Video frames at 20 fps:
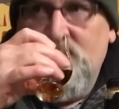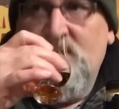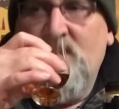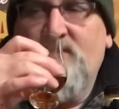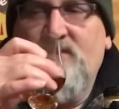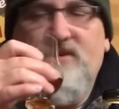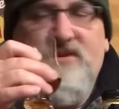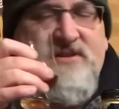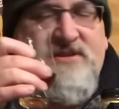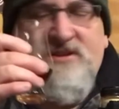
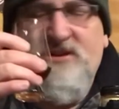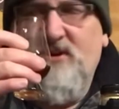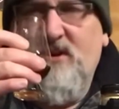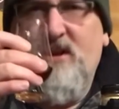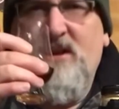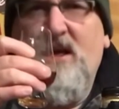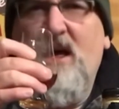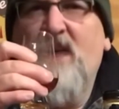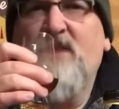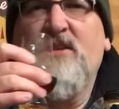Definitely, they're still
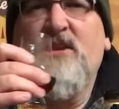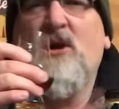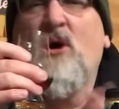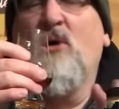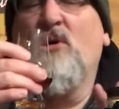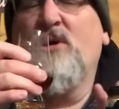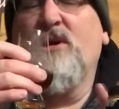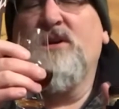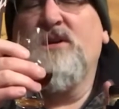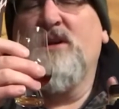getting a lot of the
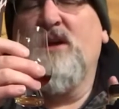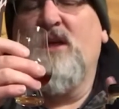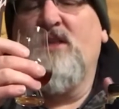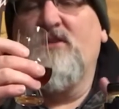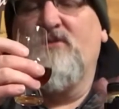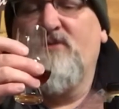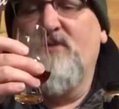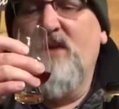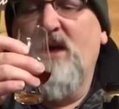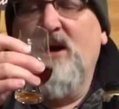oak and the
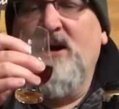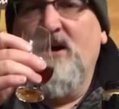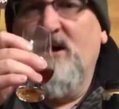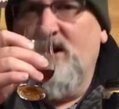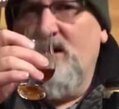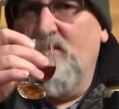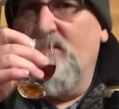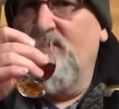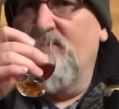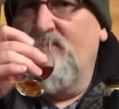vanilla
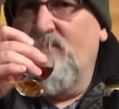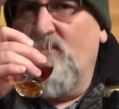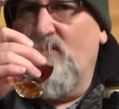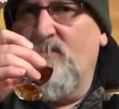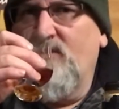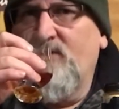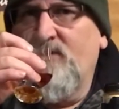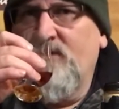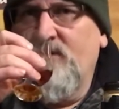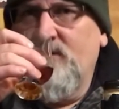coming forth.